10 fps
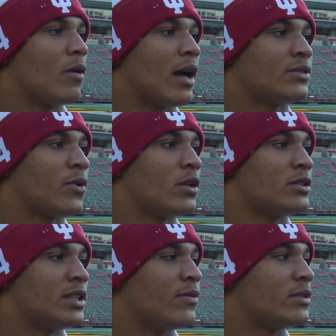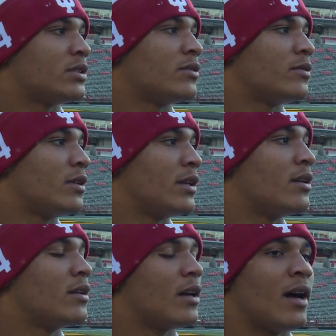as far as defensively.
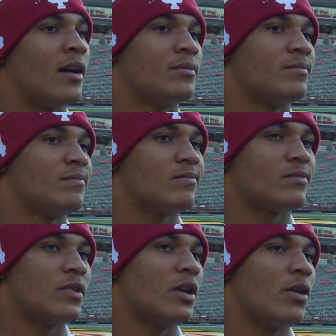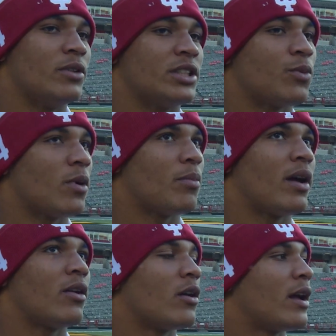We just weren't
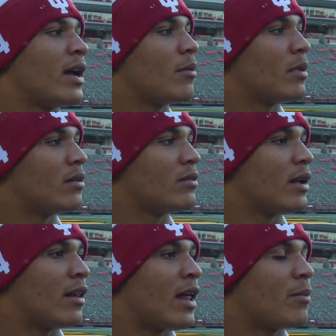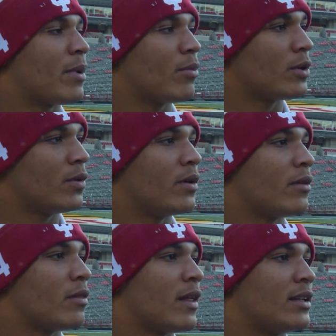playing our game, and a lot of people were doing
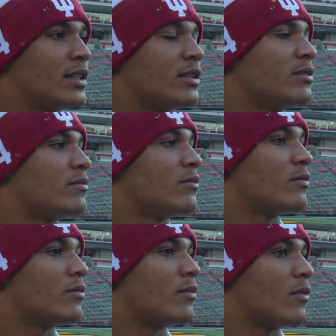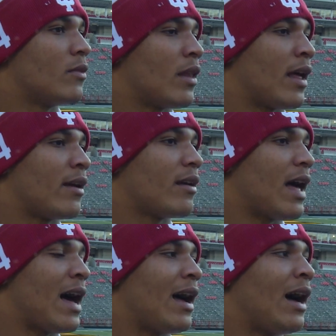things that,
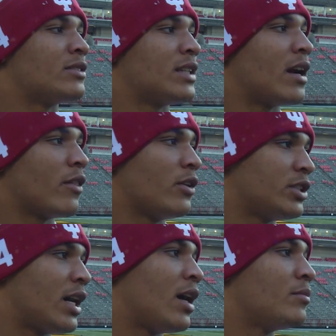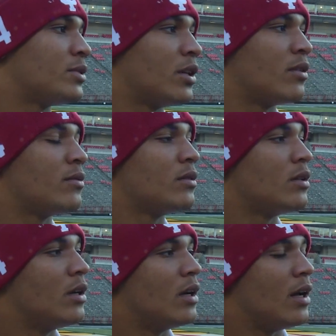like, outside of their job.
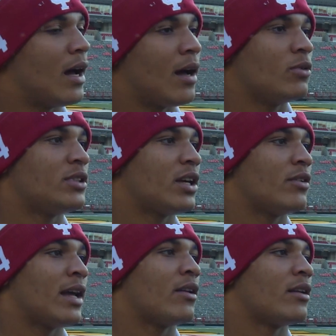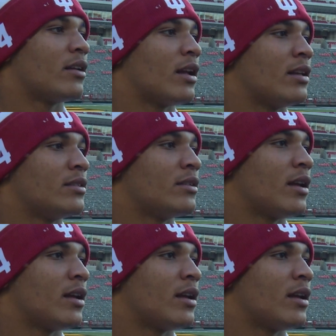So we settled down and